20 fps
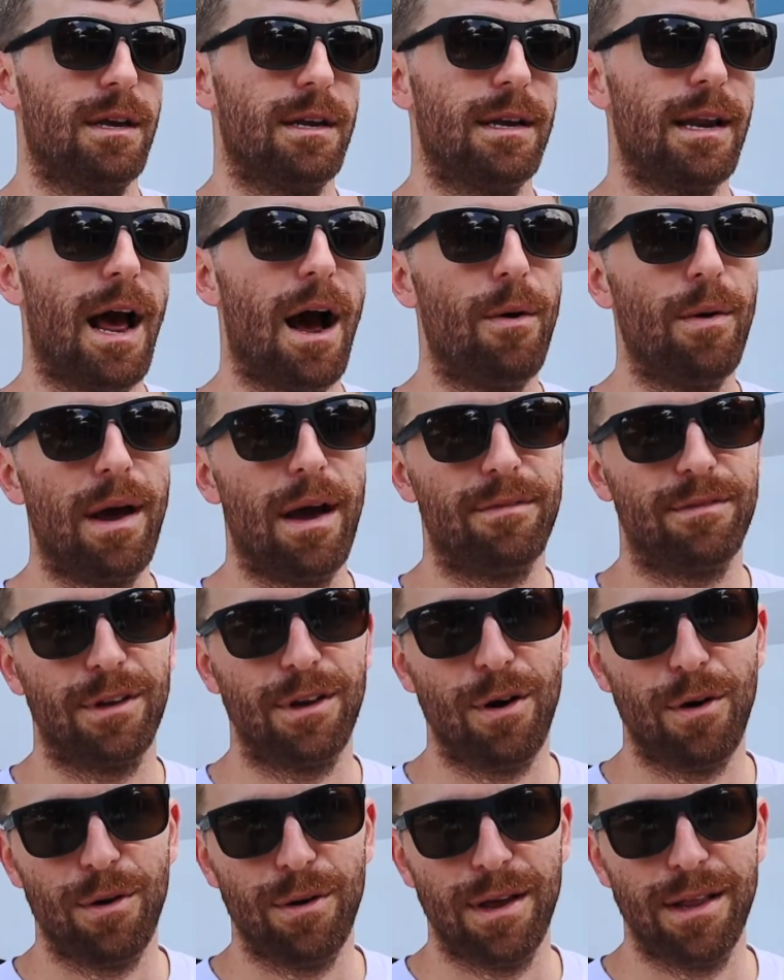now we have to
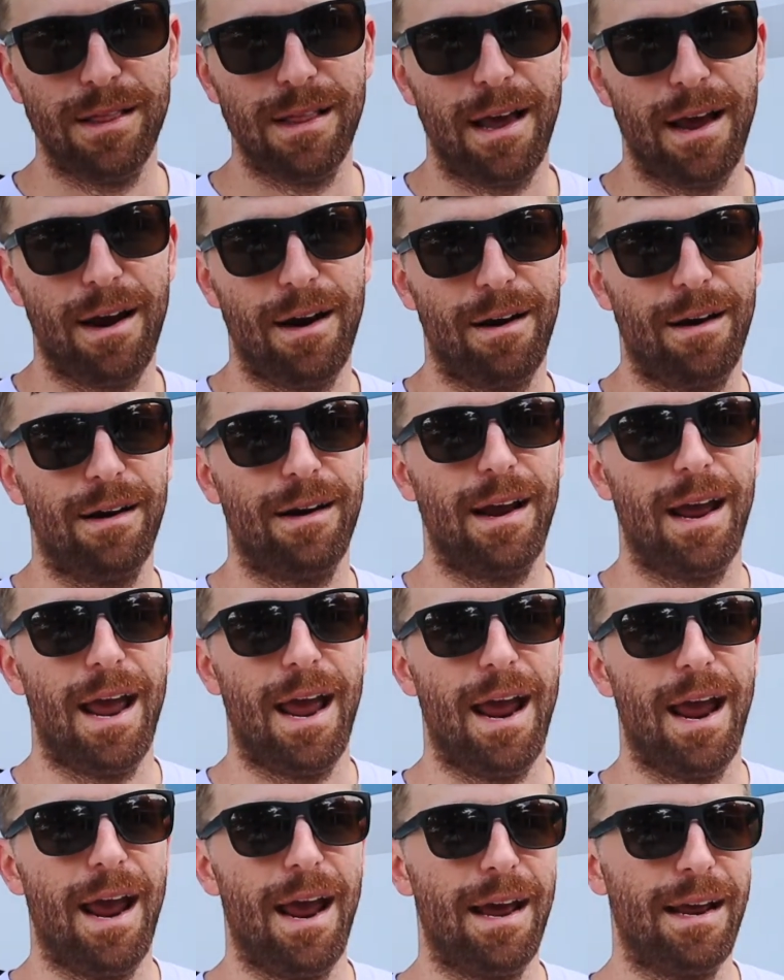go in there
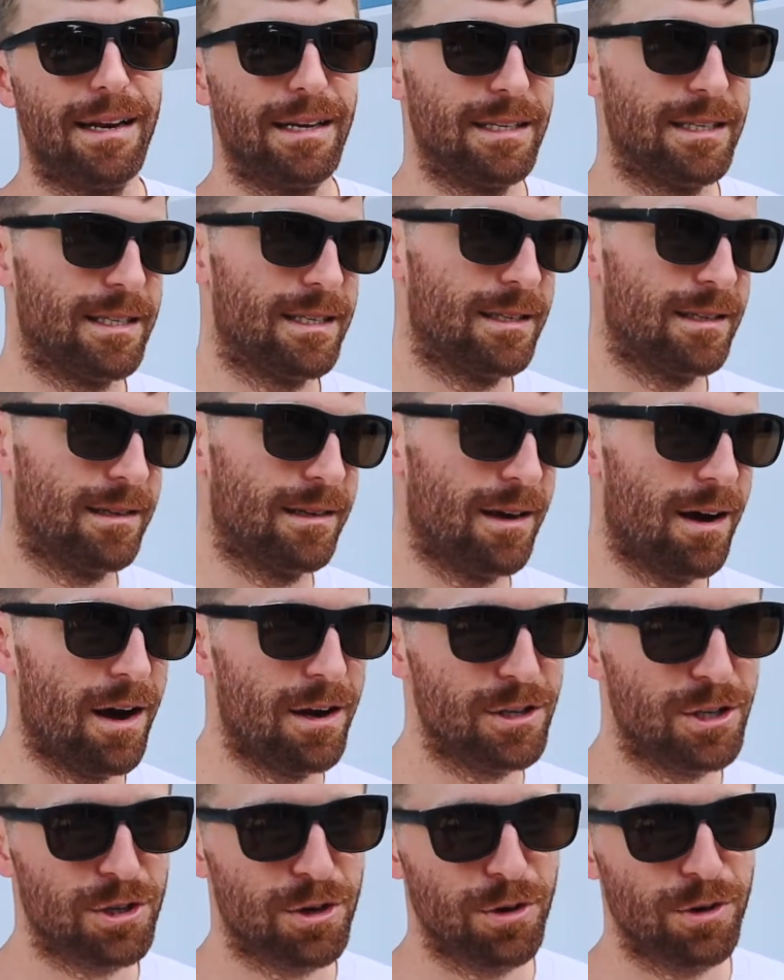and
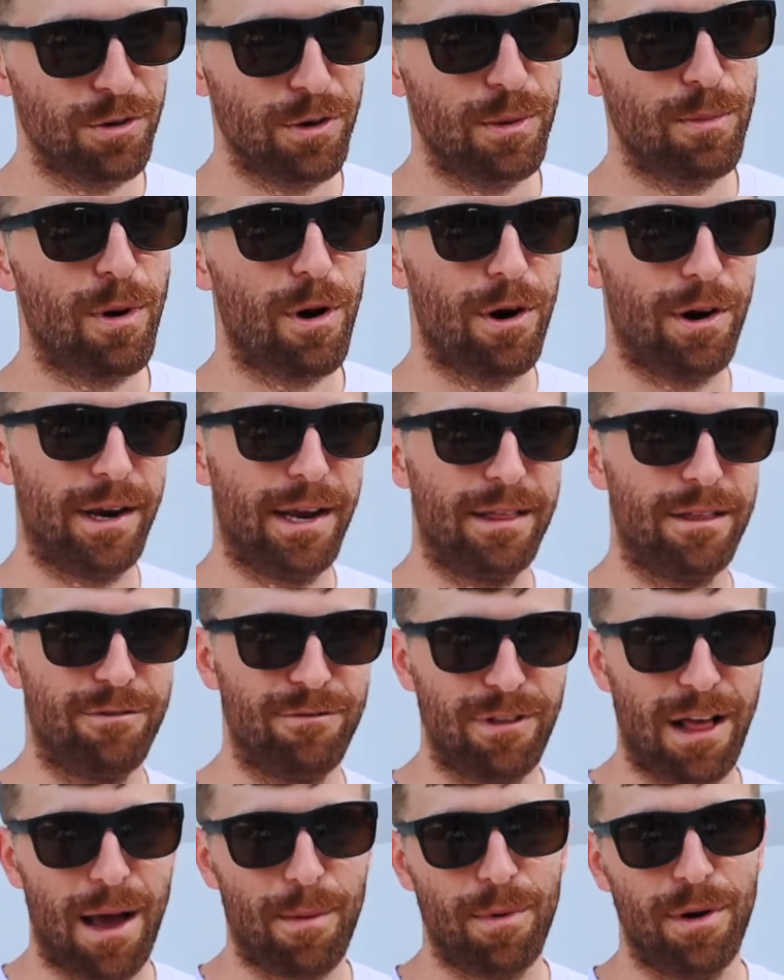unscrew the rebar, get the
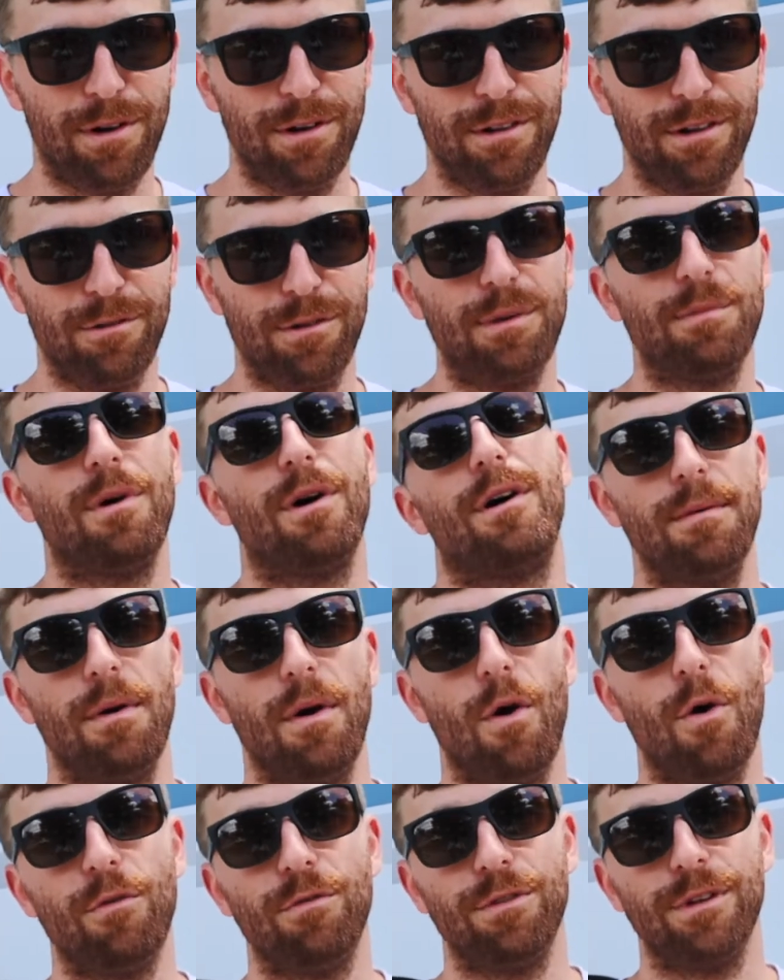flap under the rebar.
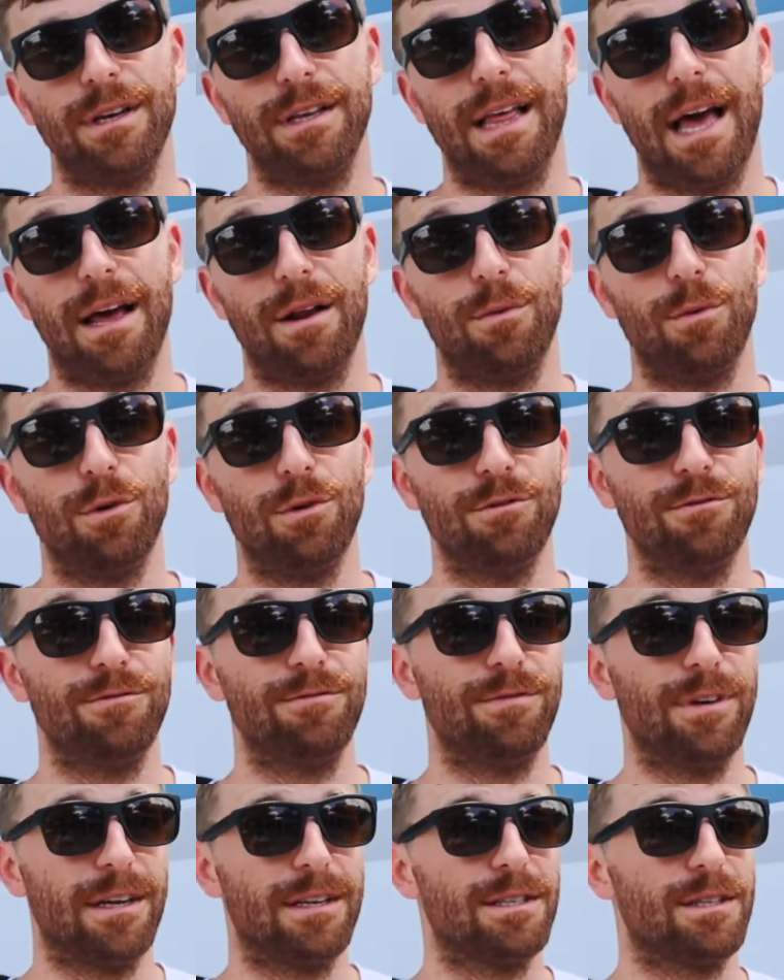Hopefully that will
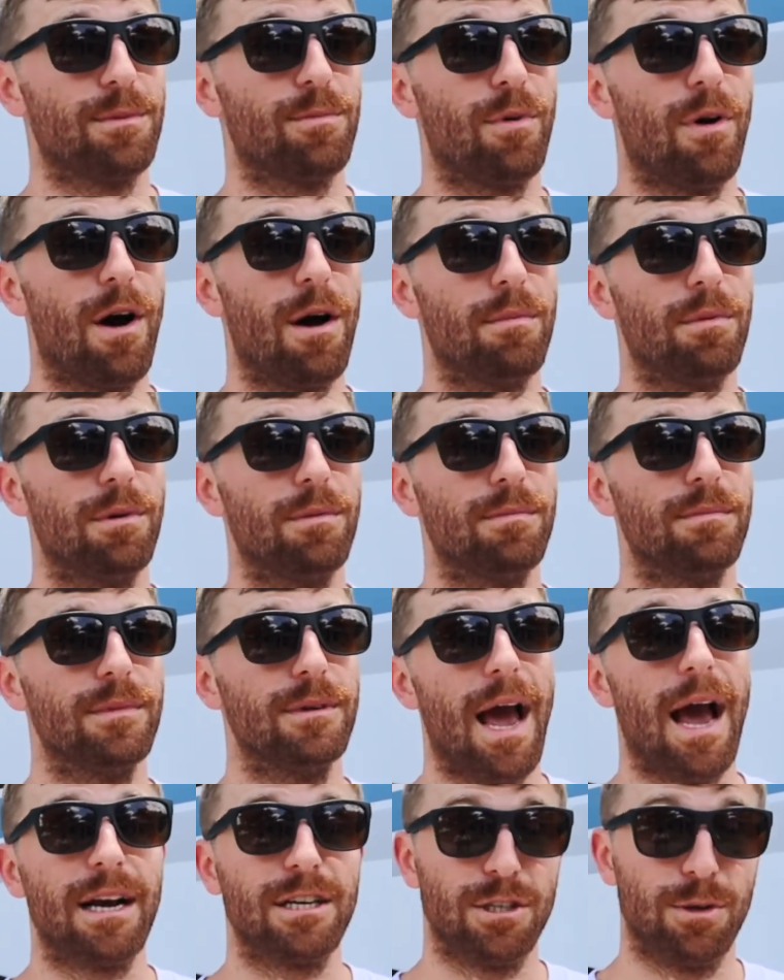fix the problem.
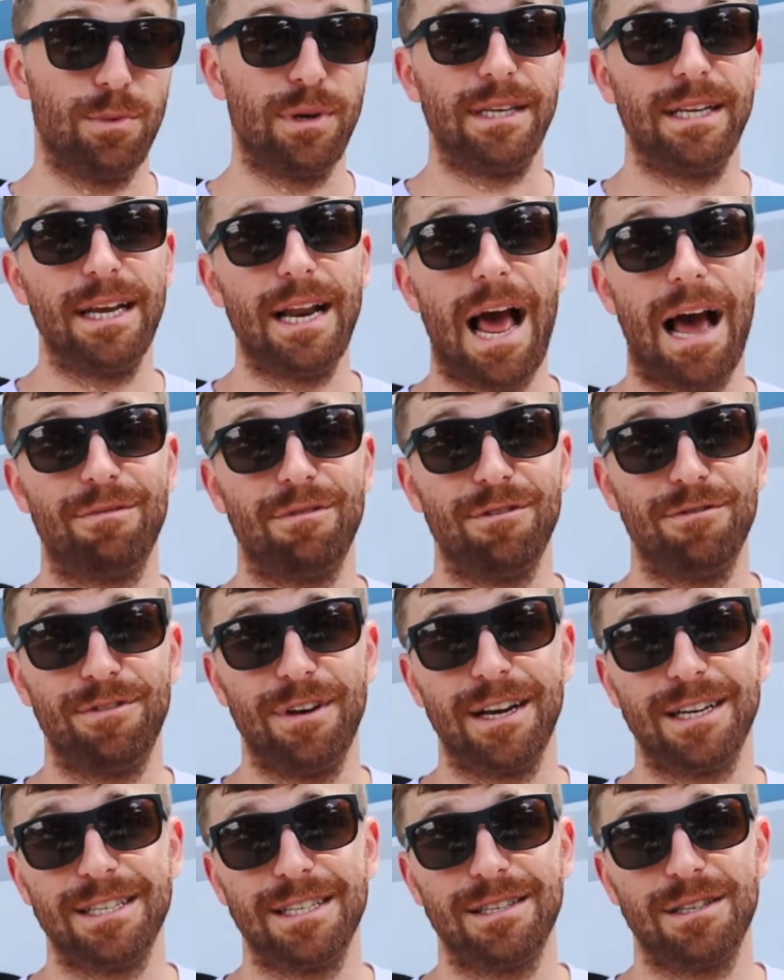Actually, we did have it
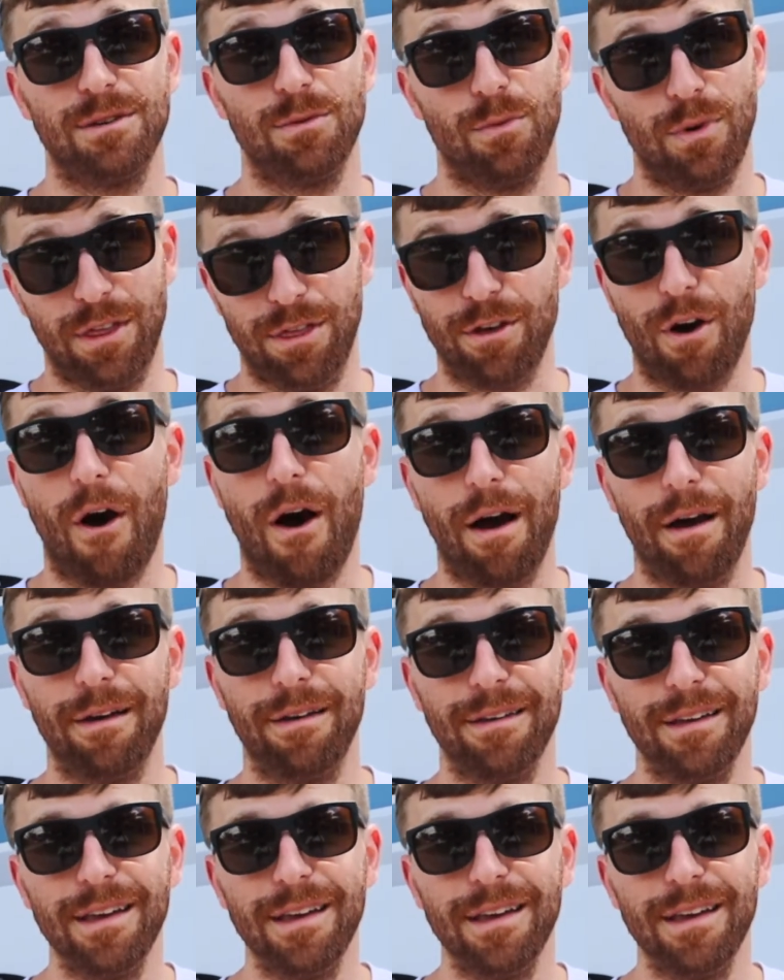fixed, we thought.